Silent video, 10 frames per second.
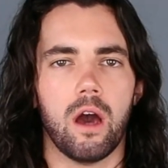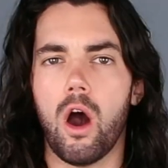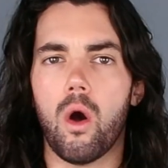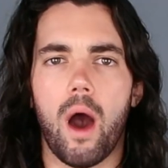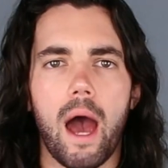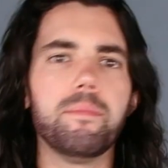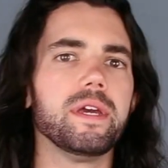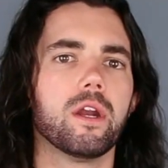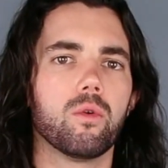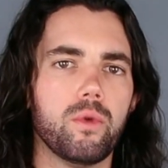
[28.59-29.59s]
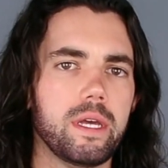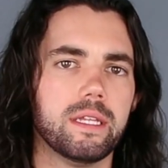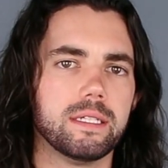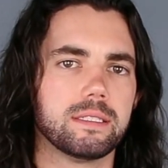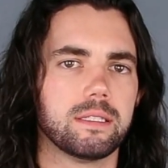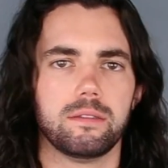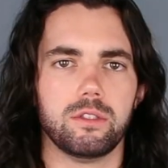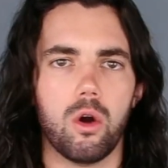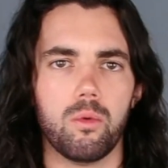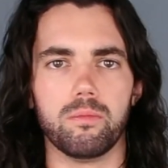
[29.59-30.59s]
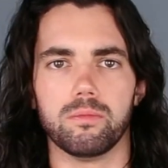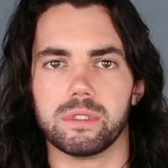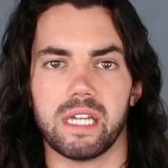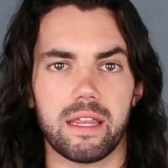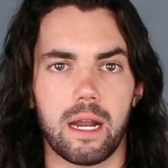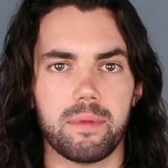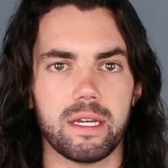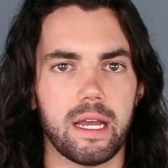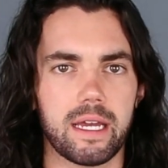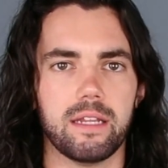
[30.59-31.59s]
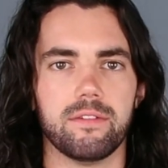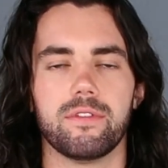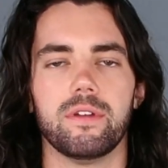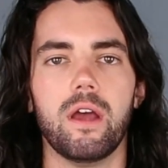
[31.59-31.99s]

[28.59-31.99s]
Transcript: Oh, I'm being a realist. Don't say that I'm being negative.